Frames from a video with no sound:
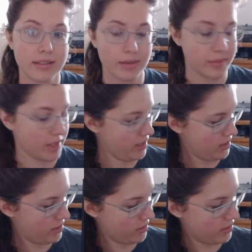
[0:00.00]
because
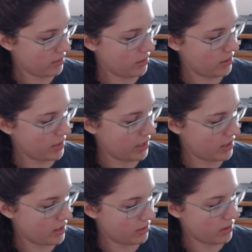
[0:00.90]
you're going
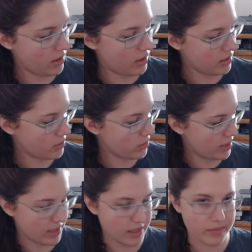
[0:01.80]
into all of
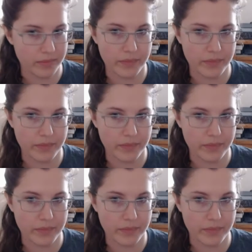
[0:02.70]
29.